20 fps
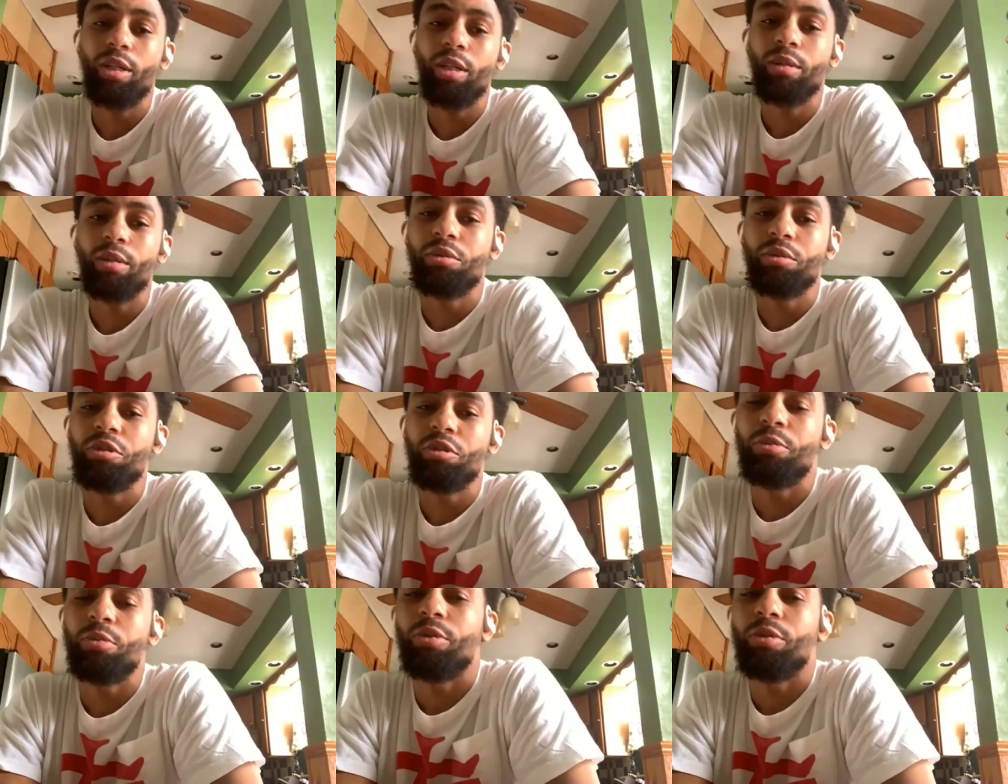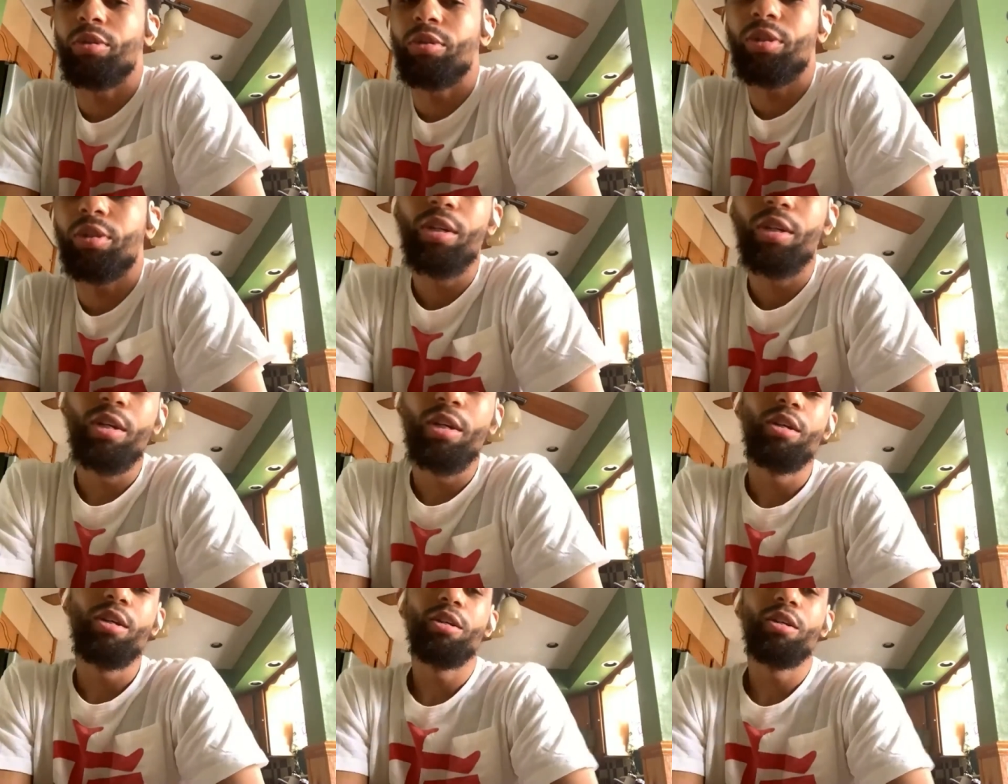when it comes to sport.
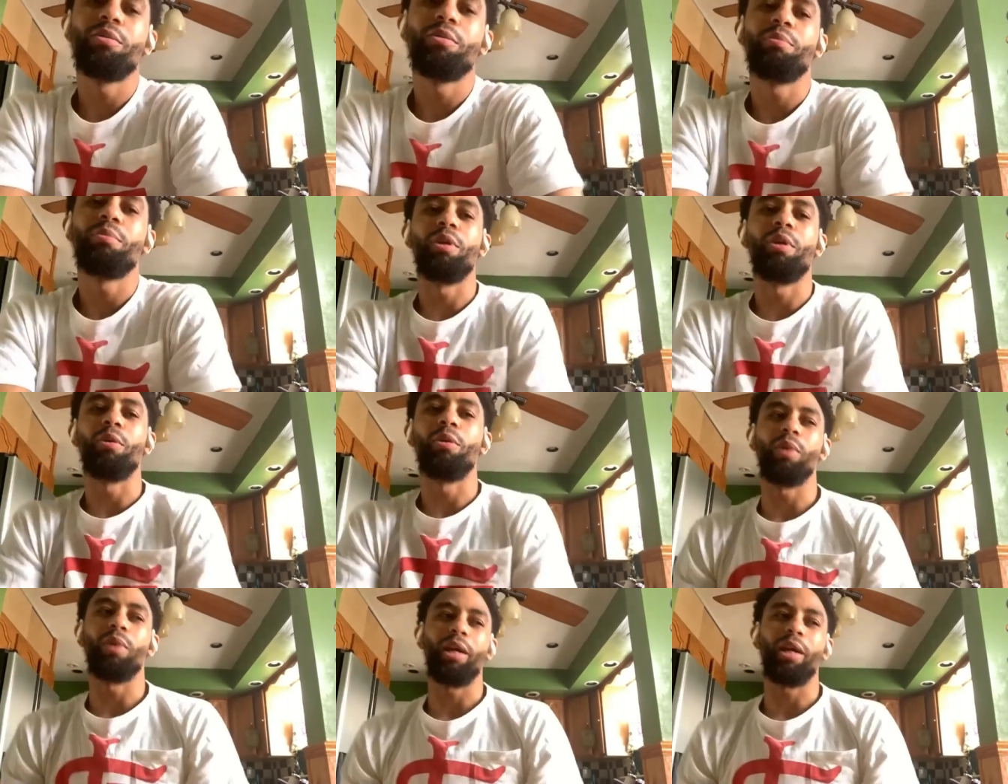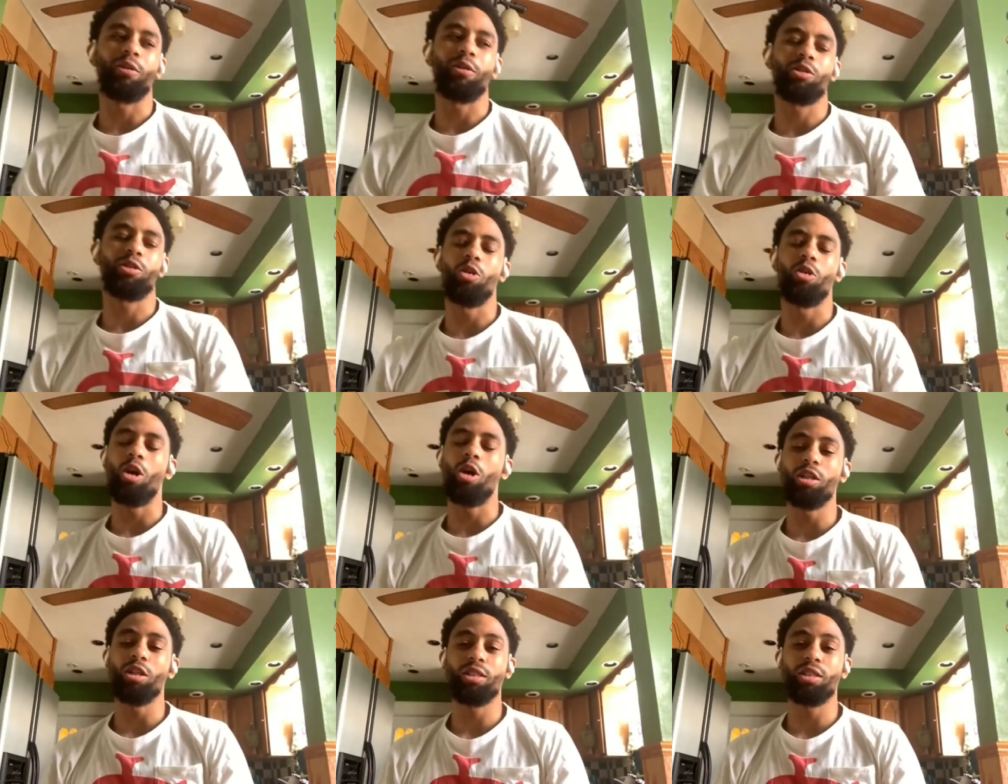But, like, so
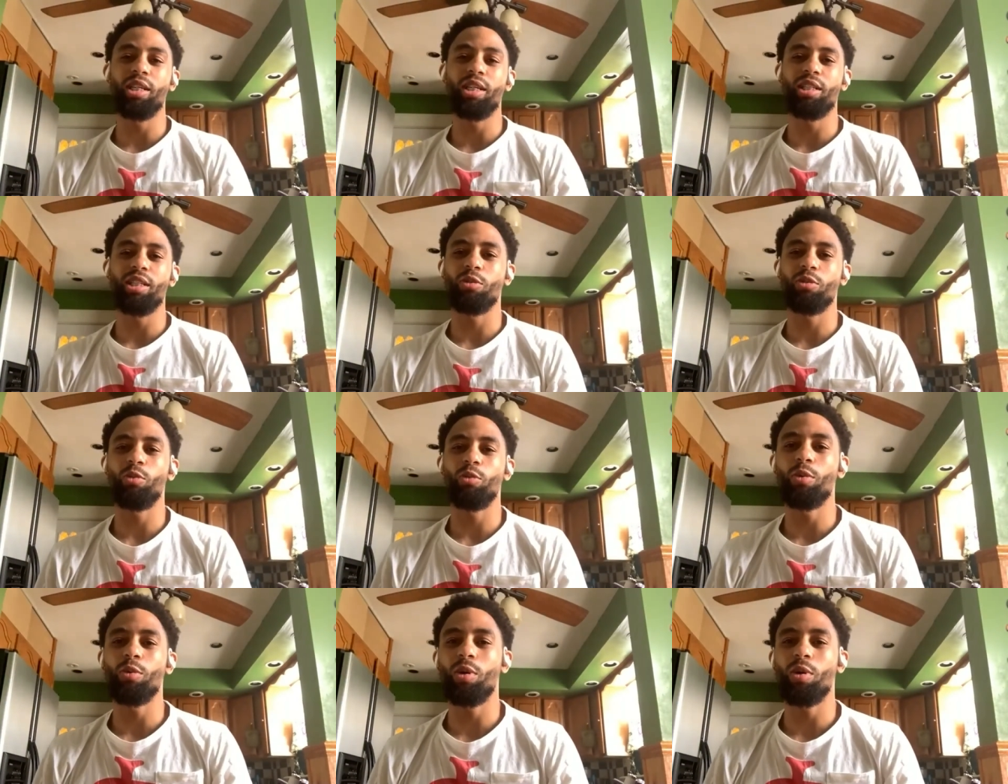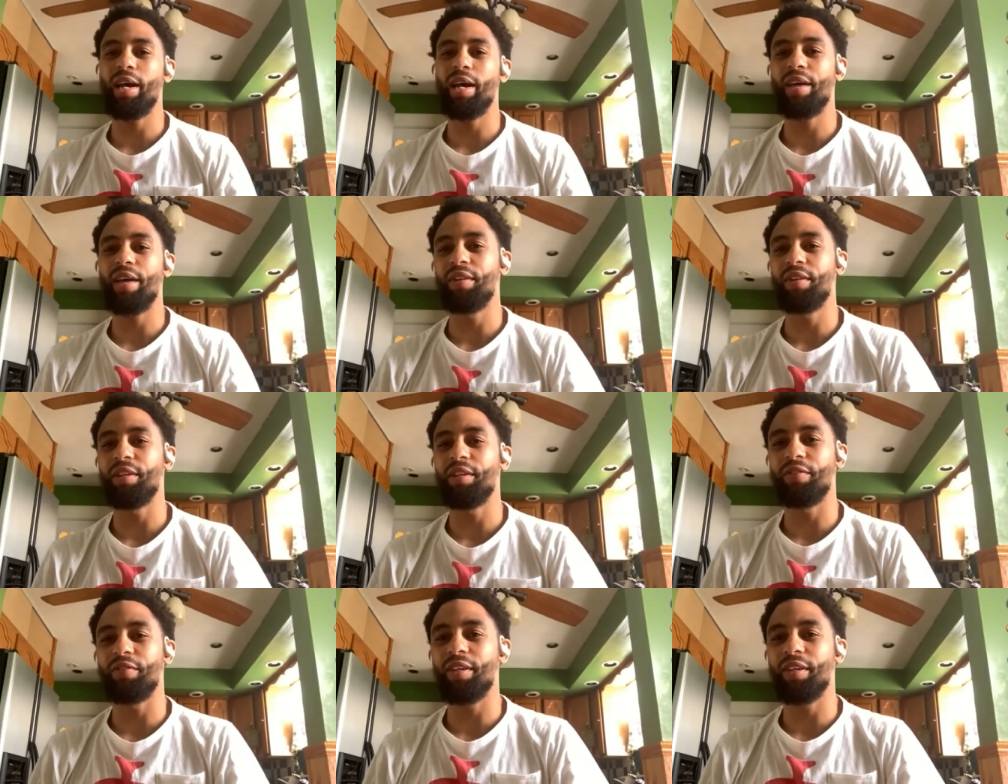all season, we won't have
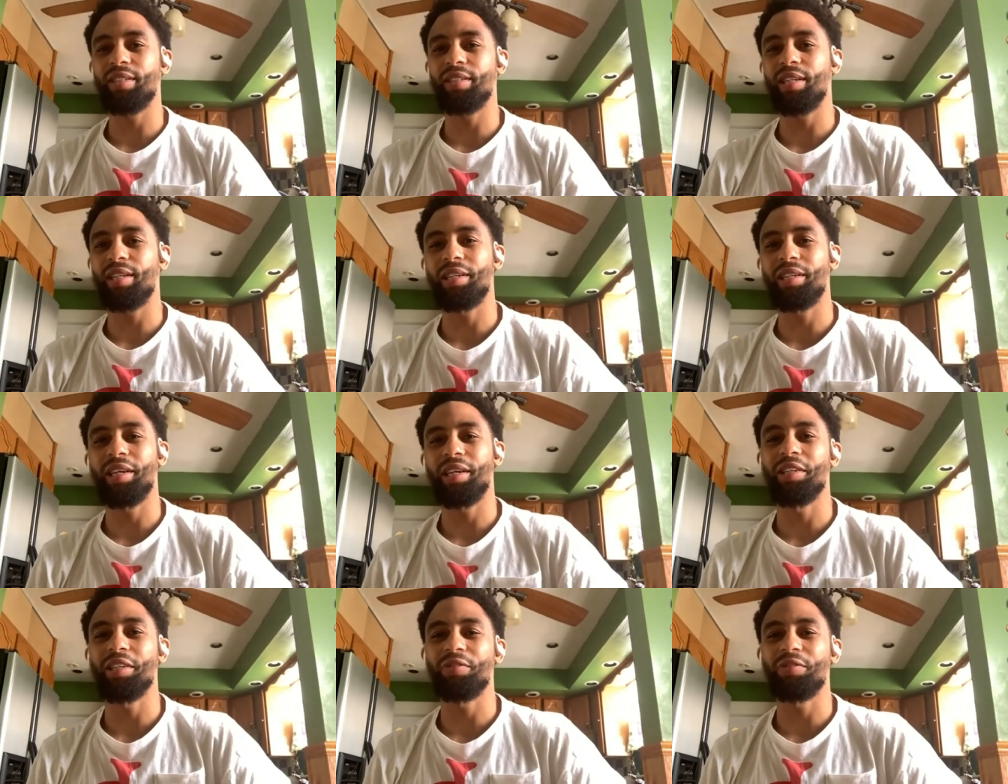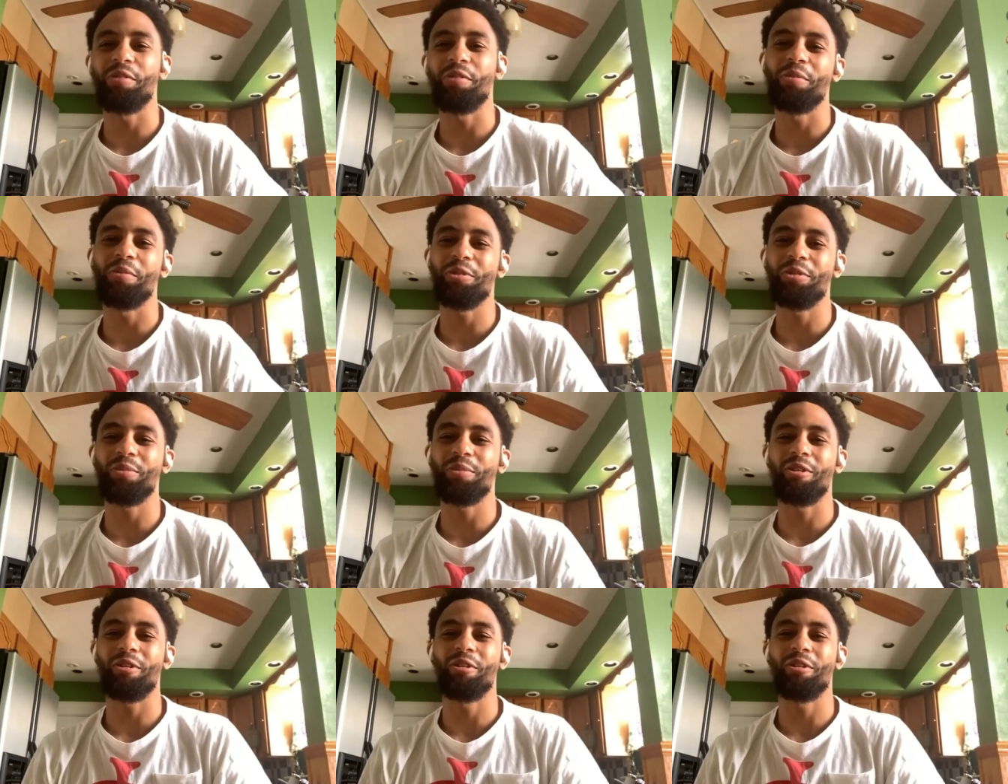any fans at the games for the
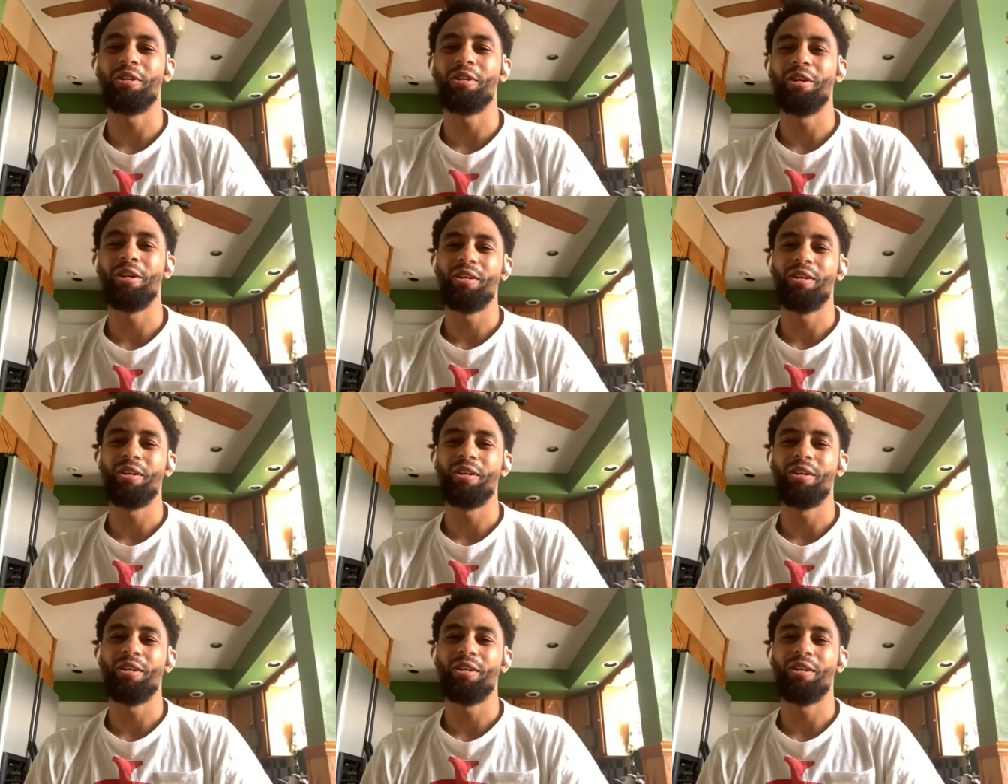most part.